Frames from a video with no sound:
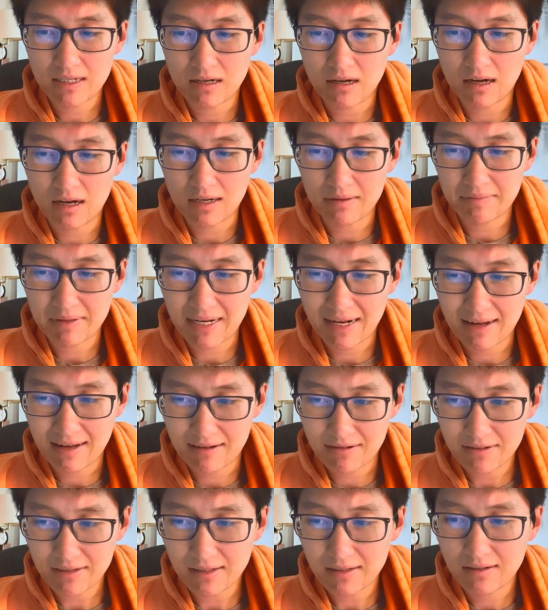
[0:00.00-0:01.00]

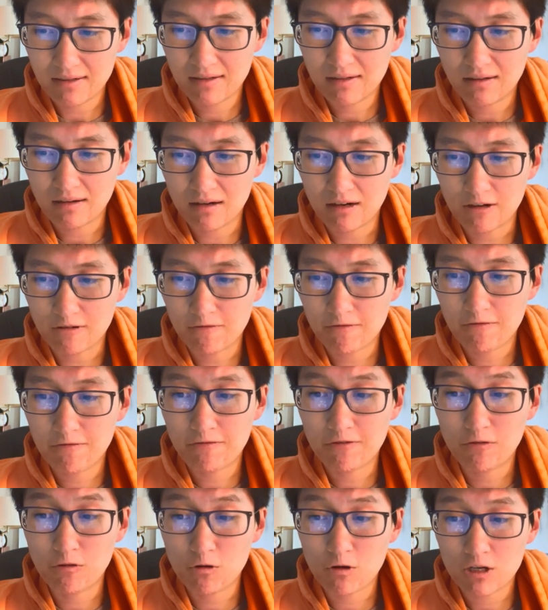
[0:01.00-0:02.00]
compound, are
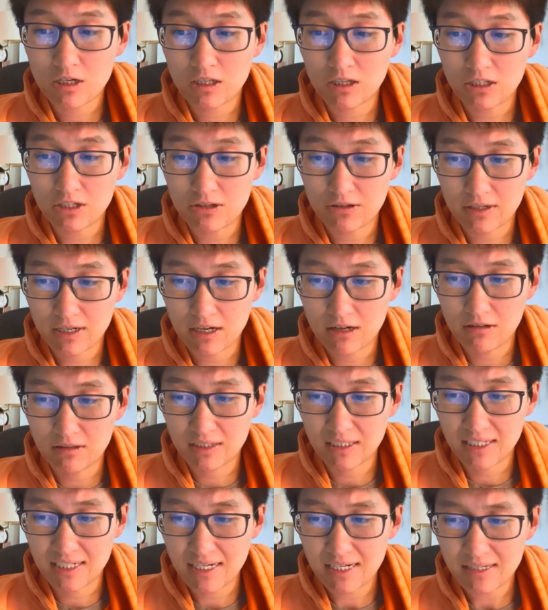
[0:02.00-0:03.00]
4
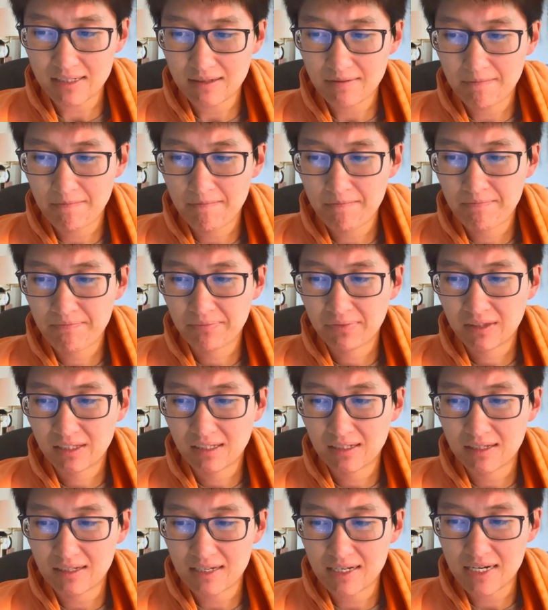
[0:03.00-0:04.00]
glucoses.
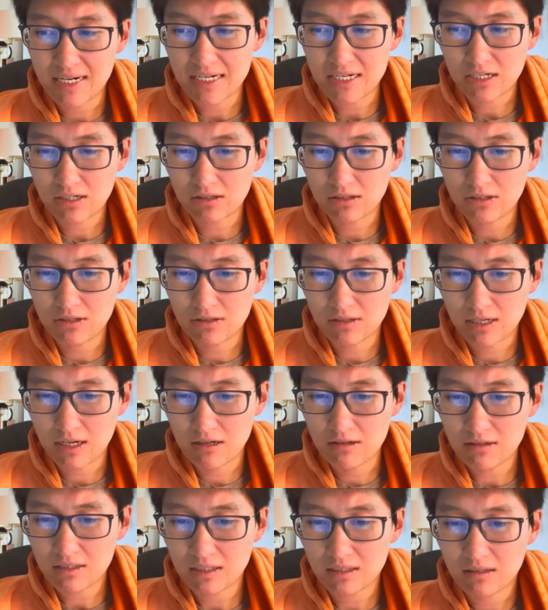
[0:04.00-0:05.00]
Each
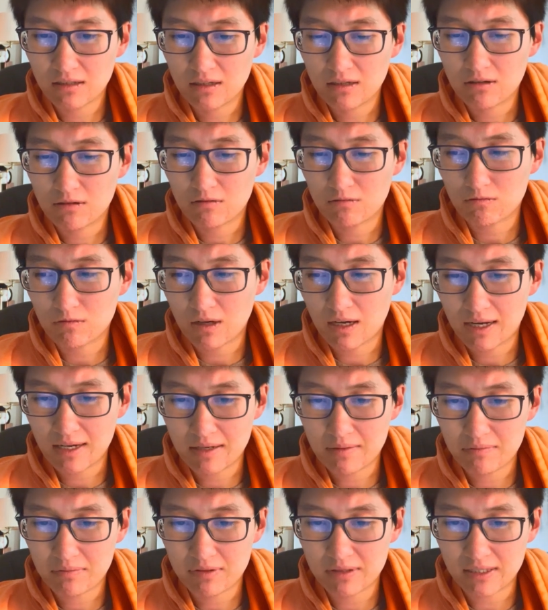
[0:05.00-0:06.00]
glucose
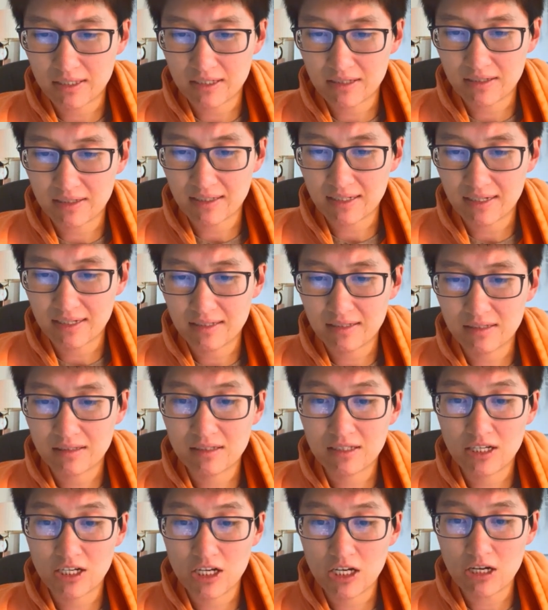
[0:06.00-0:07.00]
run producing
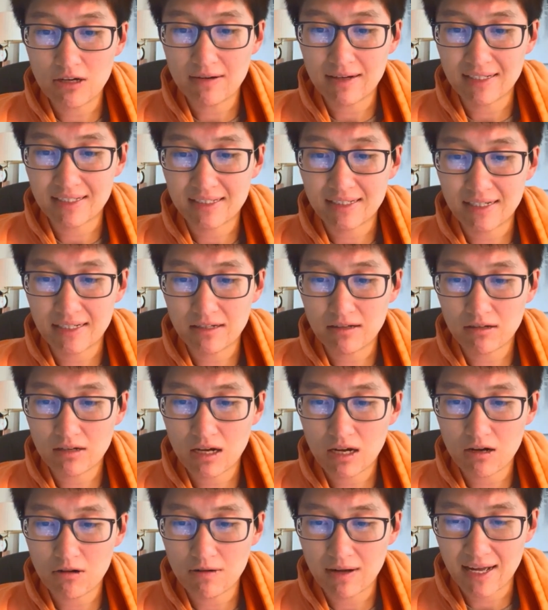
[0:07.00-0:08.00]
2
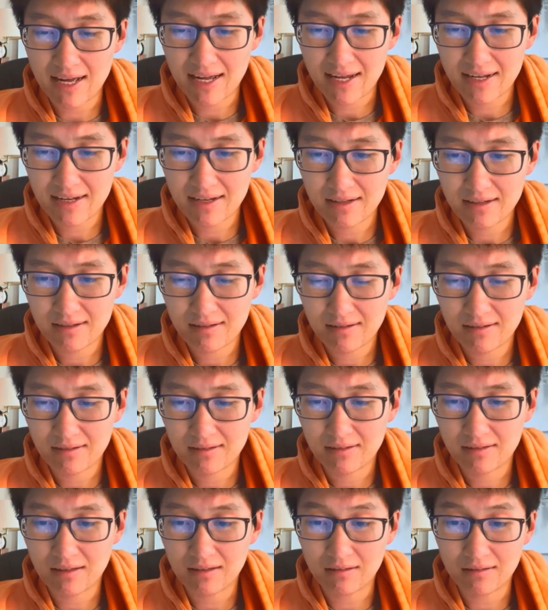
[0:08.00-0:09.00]
acetyl-CoA,
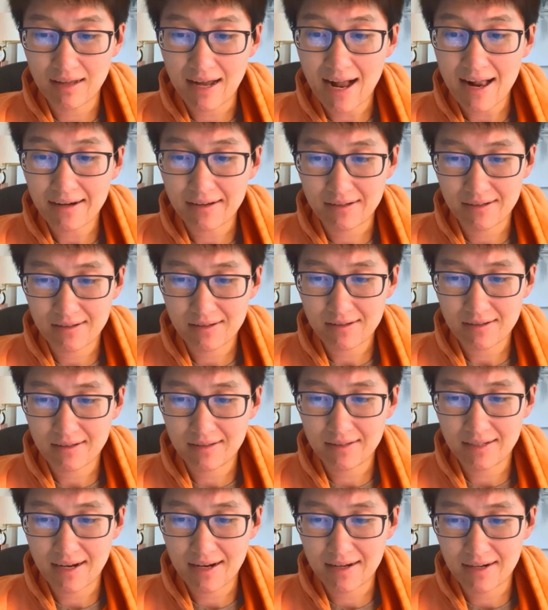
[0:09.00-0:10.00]
the latter
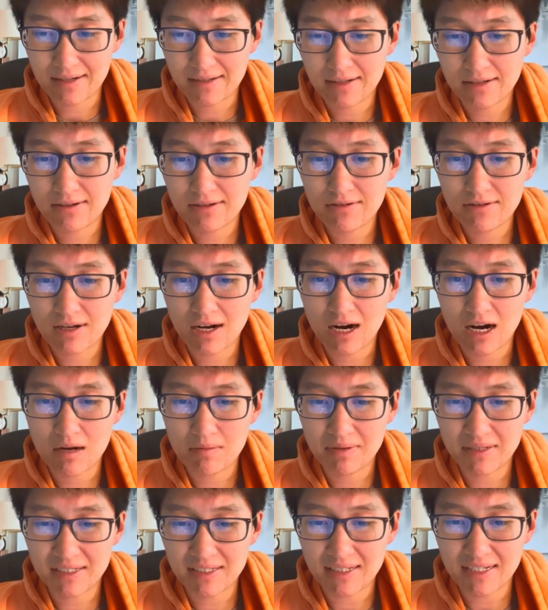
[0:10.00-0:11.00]
containing 2
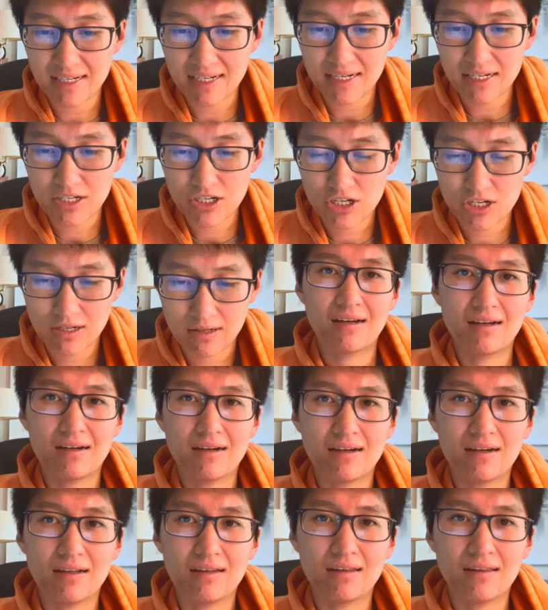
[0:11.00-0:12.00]
carbons each.
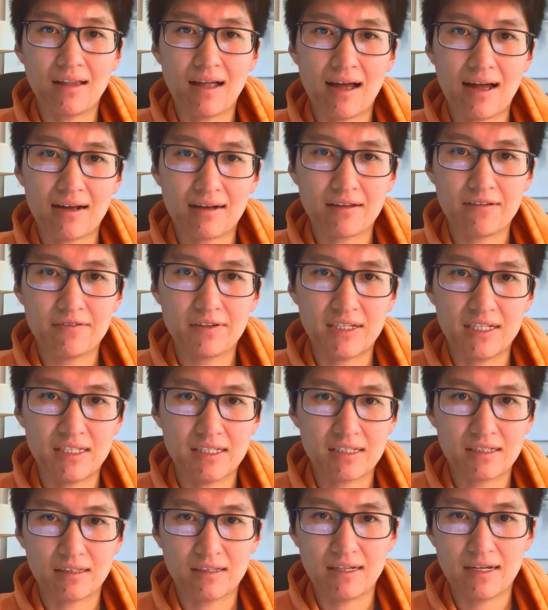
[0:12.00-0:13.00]
A lack of
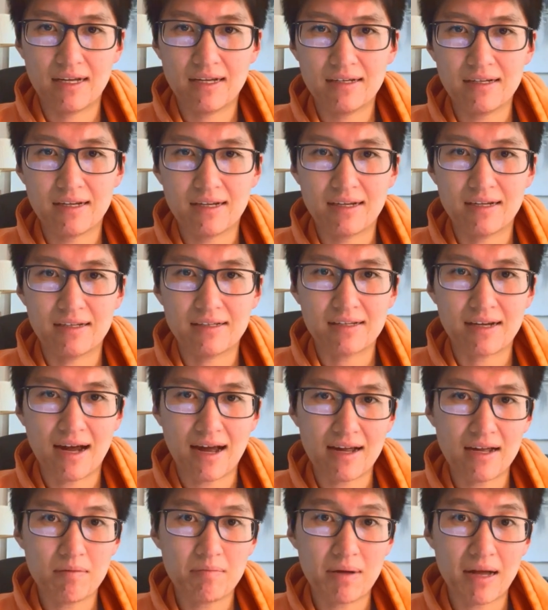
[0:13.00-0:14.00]
insulin in
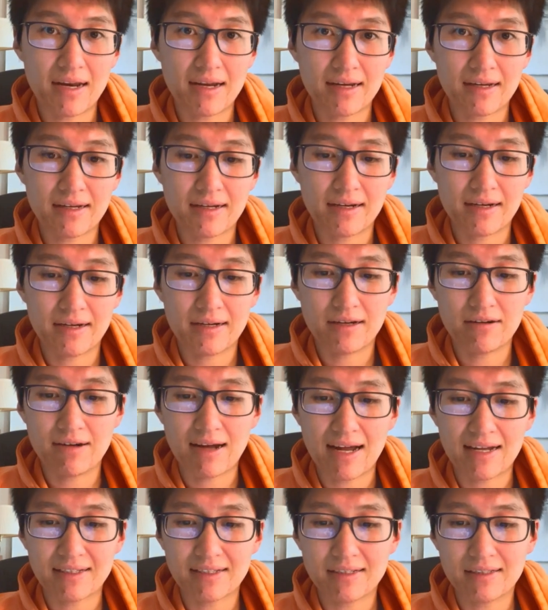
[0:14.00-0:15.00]
diabetic
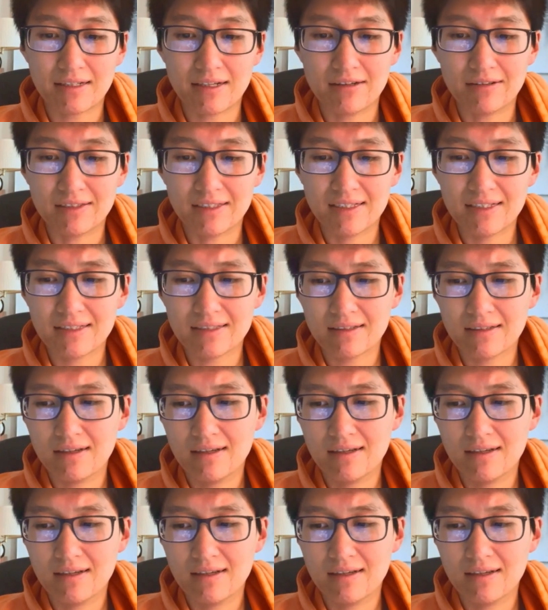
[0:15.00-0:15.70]
ketoacidosis